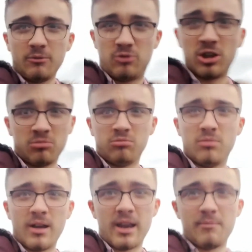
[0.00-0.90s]
just
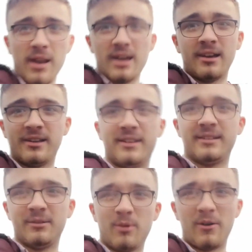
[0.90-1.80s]
in a minute.
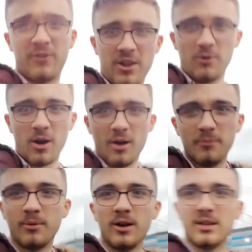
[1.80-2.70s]
Well, for you lot,
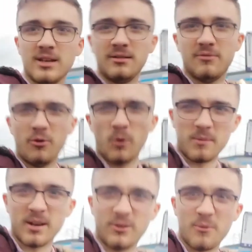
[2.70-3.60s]
but it's in 40
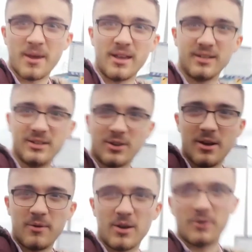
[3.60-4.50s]
minutes for me. So
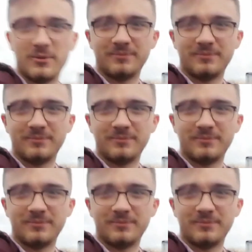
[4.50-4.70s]
there we go.